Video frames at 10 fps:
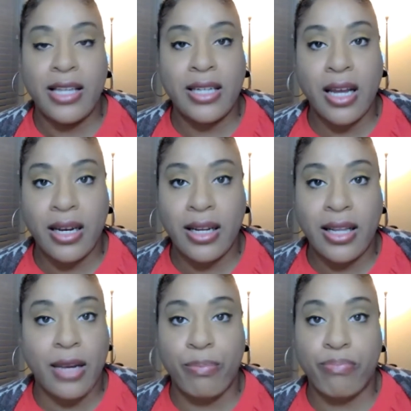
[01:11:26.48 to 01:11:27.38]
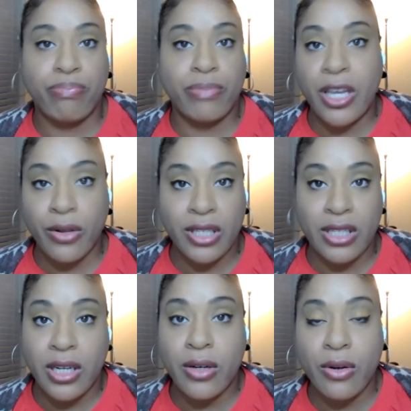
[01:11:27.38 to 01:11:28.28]
It's not going to kill the
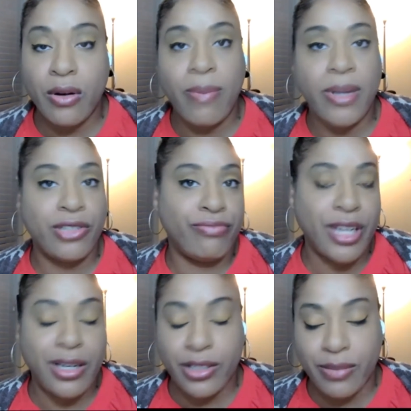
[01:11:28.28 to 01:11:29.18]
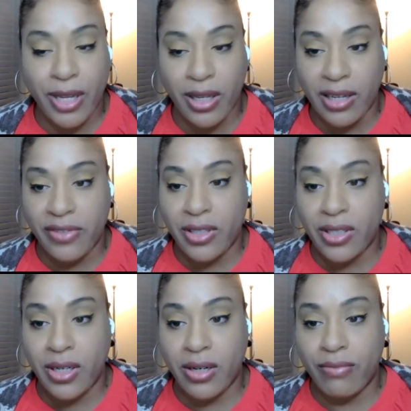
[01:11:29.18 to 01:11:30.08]
deal, but it'll just make life
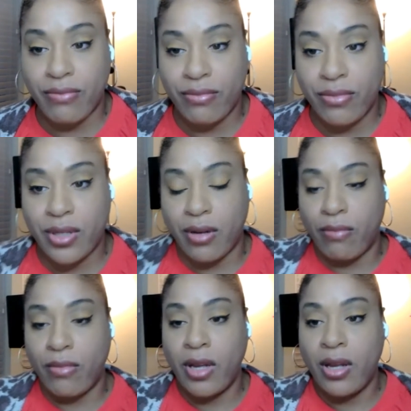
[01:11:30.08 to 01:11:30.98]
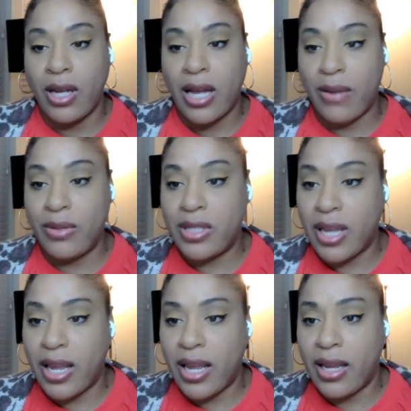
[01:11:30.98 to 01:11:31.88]
easier. So I would
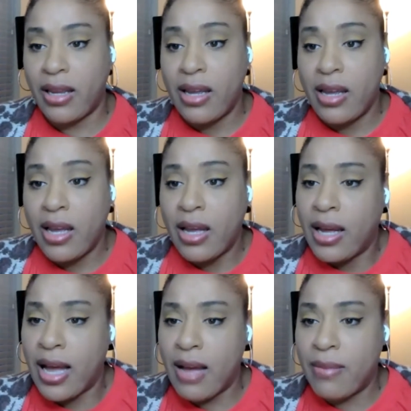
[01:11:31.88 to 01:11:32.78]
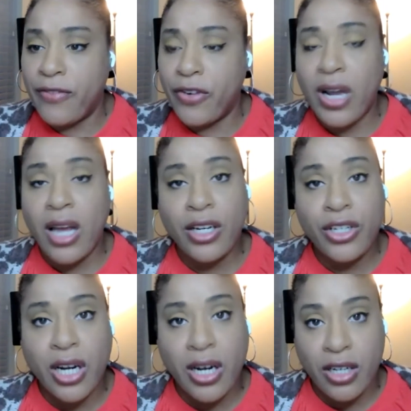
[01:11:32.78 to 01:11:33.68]
say, if you're not
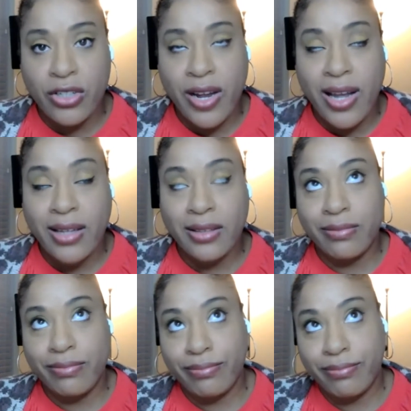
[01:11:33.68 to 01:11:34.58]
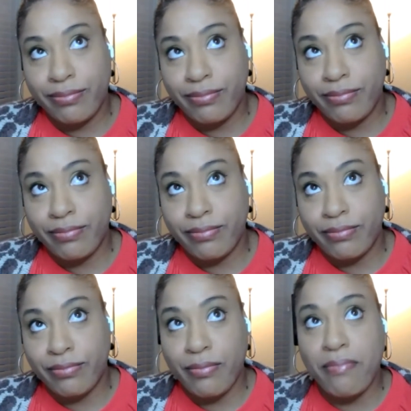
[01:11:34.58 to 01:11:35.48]
under contract,
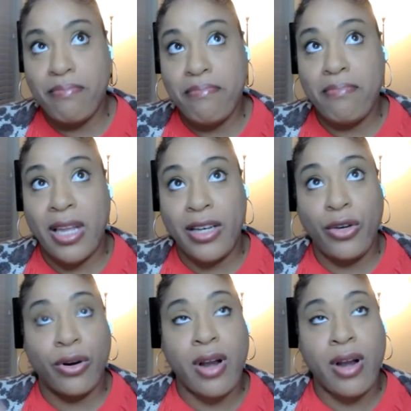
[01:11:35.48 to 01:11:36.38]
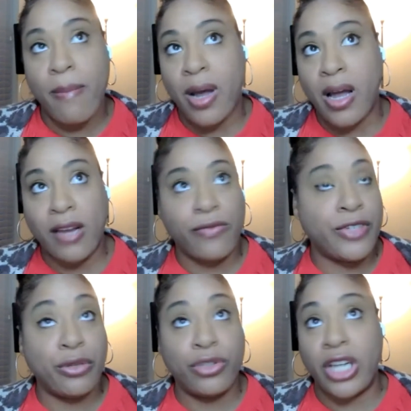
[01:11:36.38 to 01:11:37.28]
and you are not buying
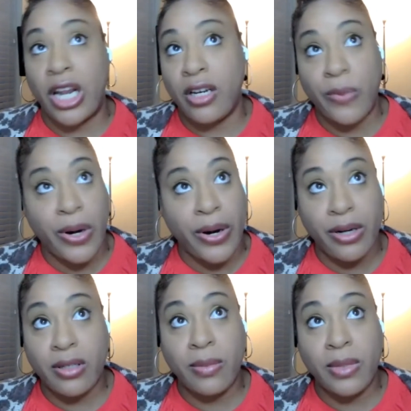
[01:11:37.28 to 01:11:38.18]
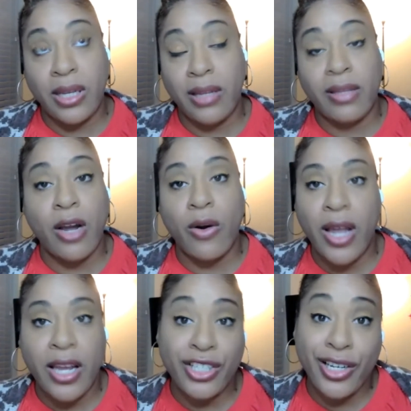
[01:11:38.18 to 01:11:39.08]
till January or something, then
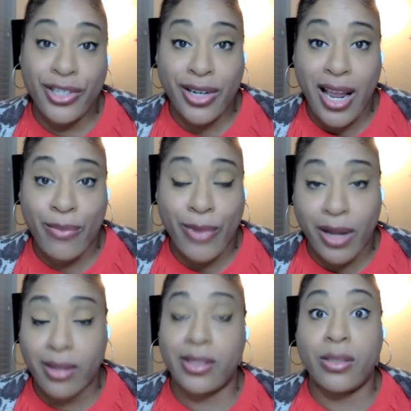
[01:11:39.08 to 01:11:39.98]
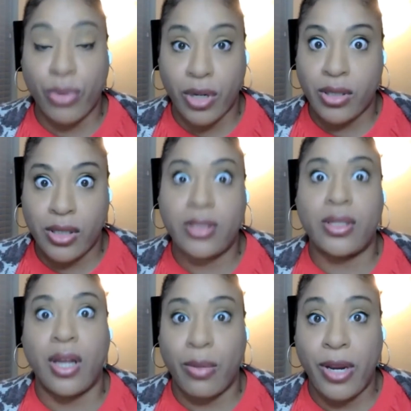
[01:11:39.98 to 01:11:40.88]
go ahead and change your name, right? Because it's a process,
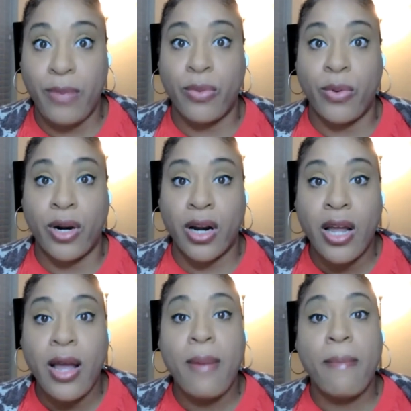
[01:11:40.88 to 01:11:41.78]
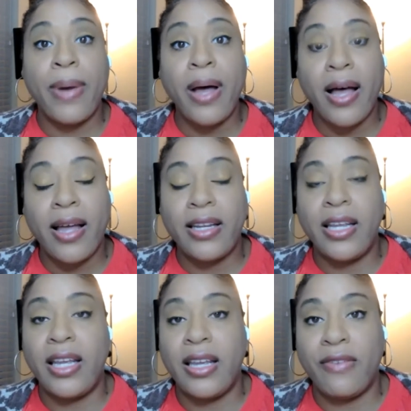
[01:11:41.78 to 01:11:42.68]
it's a lot of paperwork. But
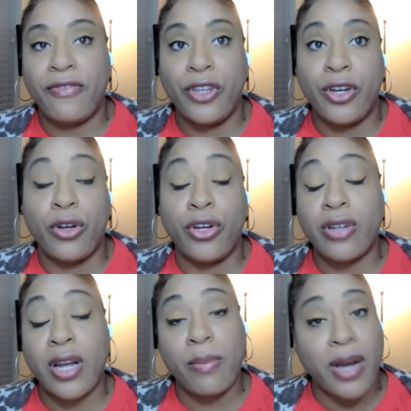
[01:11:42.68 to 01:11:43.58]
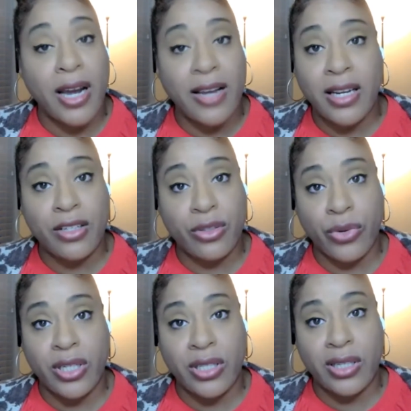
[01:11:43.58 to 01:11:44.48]
if, you're trying to buy in the next
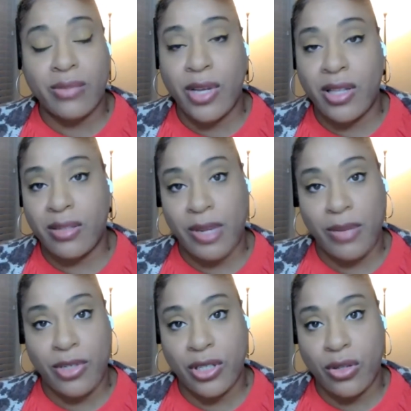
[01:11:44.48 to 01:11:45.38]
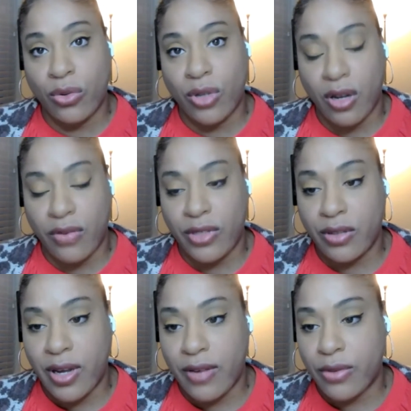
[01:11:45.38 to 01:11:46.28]
3 to 6 months, maybe just hold off
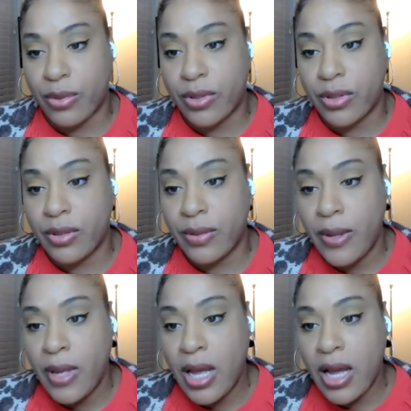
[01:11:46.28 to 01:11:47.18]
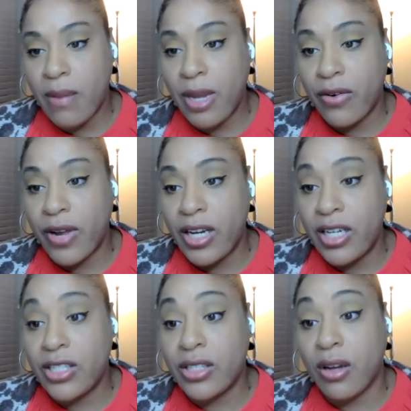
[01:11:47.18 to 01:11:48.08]
until afterwards. My credit
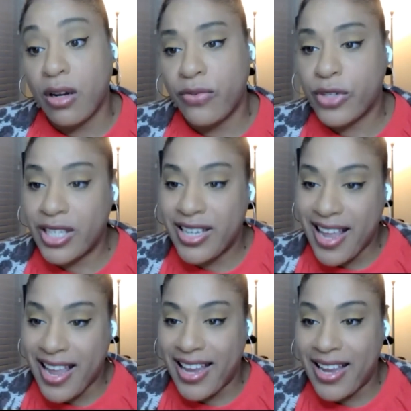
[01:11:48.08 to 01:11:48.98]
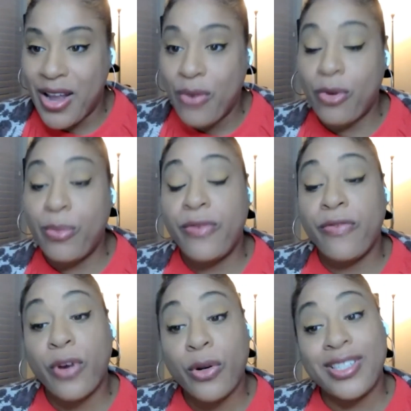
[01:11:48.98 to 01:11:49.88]
is thawed for today, will be
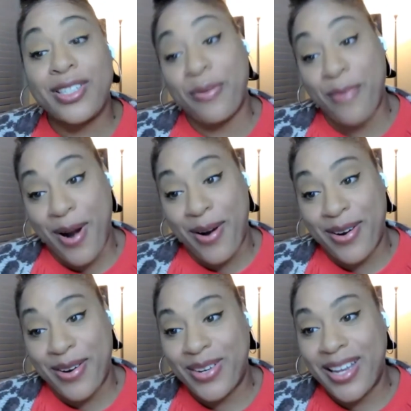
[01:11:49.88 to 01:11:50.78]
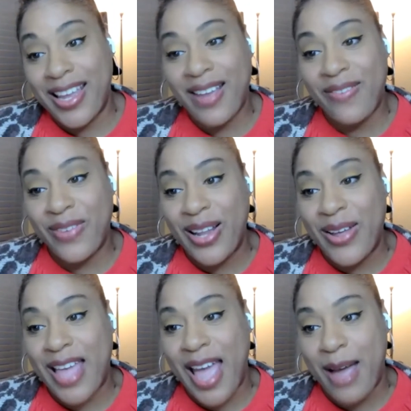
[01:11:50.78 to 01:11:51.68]
frozen tomorrow. Can I fill
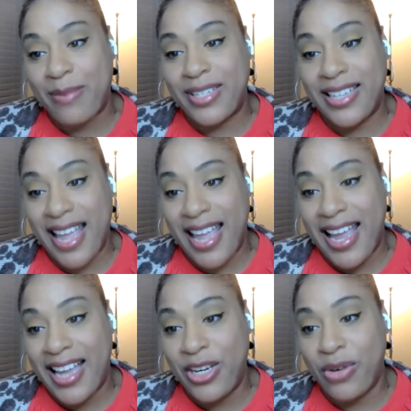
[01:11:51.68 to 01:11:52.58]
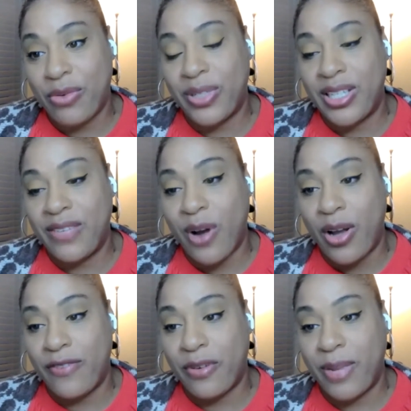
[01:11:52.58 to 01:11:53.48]
out the app today and you will receive
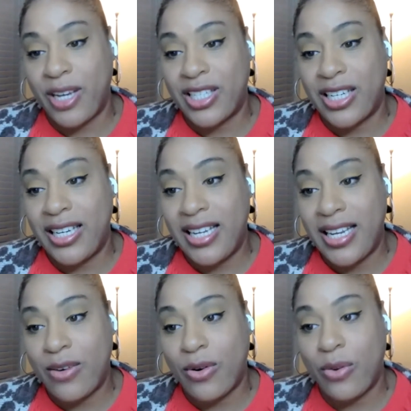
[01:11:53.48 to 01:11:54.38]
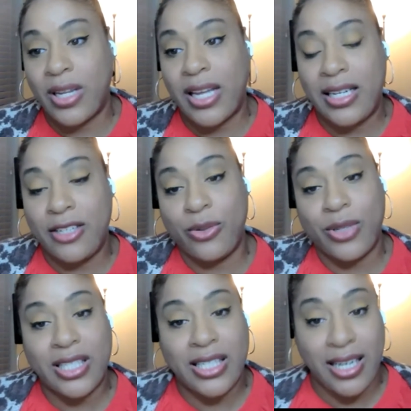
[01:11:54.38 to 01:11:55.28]
all information needed, or will I need to
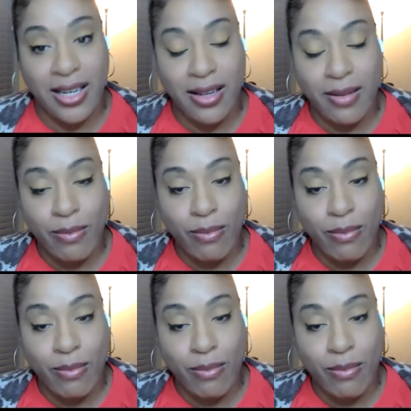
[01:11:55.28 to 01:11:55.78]
extend it?